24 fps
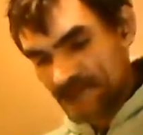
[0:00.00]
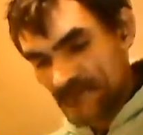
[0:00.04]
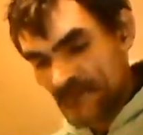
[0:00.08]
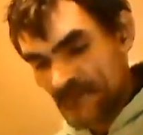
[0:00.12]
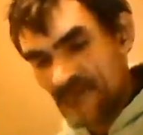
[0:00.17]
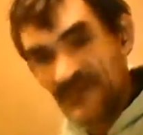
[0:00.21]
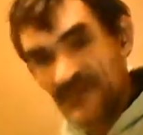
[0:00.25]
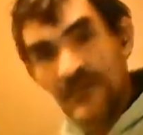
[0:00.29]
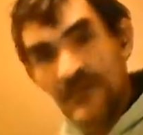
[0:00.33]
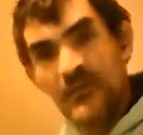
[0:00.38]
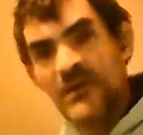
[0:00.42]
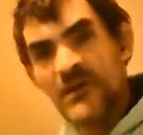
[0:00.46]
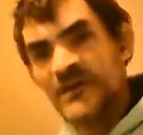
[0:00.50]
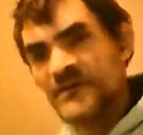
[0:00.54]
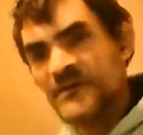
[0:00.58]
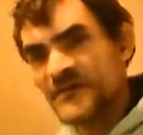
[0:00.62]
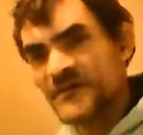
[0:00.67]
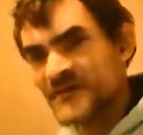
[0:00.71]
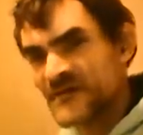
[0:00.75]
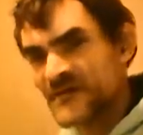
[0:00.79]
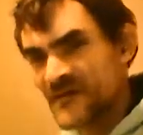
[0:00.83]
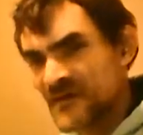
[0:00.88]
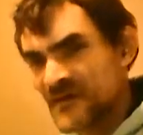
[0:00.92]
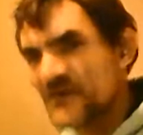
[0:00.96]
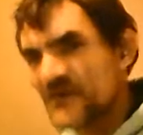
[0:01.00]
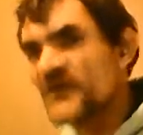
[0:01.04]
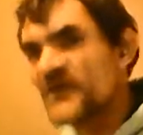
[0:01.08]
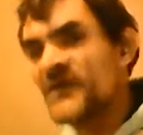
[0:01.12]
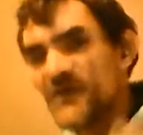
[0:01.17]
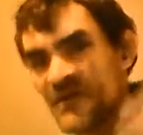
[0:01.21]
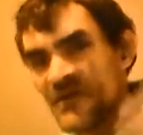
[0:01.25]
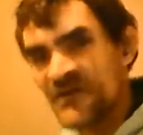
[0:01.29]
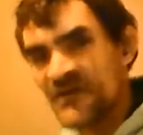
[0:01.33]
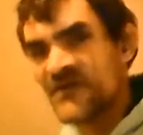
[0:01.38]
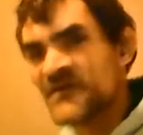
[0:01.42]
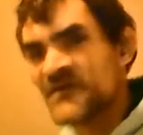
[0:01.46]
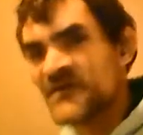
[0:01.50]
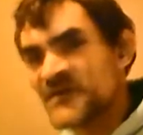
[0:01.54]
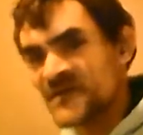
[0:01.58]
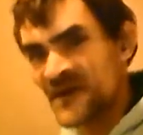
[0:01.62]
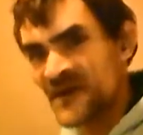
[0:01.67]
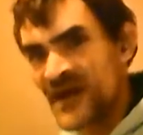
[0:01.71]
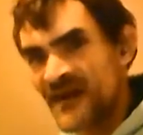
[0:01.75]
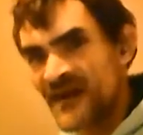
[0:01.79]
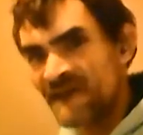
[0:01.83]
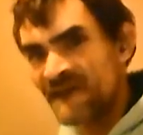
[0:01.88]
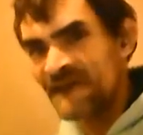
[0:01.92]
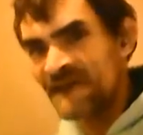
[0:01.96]
So once you
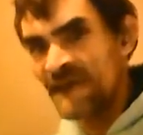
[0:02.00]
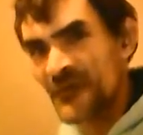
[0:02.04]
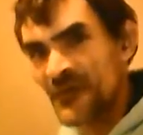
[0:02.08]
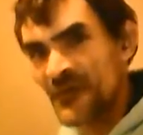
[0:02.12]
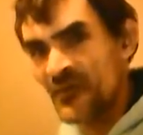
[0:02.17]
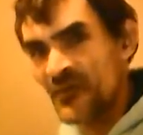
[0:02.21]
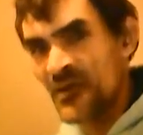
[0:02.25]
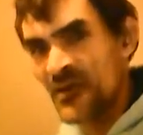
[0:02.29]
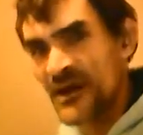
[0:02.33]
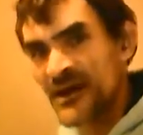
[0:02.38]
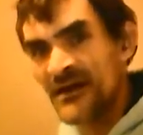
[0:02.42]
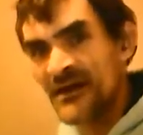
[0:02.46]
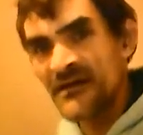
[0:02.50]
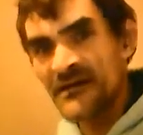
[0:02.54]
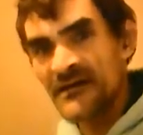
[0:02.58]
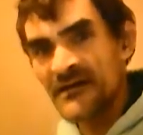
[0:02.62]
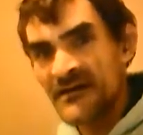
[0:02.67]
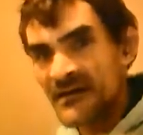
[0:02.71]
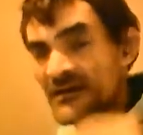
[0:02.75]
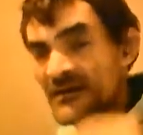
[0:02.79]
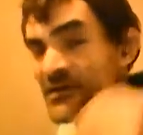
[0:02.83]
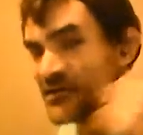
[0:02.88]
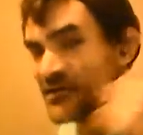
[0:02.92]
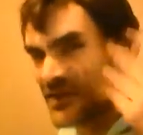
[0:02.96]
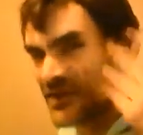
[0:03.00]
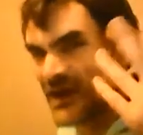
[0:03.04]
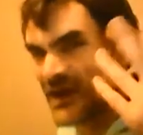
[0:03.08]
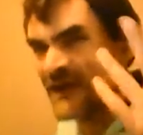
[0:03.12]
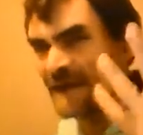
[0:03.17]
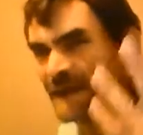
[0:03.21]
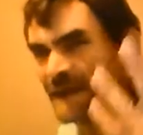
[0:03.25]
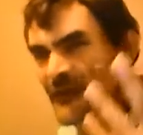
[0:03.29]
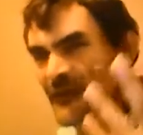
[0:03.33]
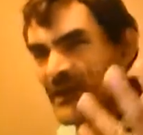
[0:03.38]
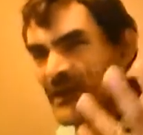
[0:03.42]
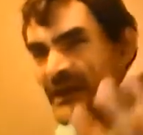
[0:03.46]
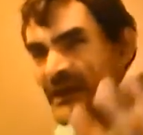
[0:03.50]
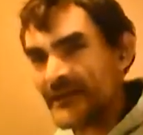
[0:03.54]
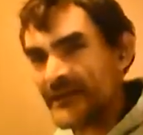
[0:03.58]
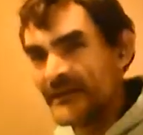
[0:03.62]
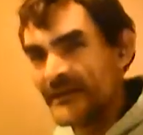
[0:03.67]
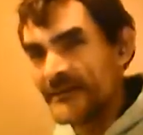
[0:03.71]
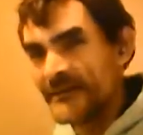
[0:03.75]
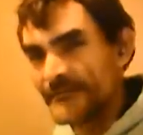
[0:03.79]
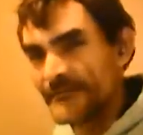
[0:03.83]
stop for a while, you kind of forget.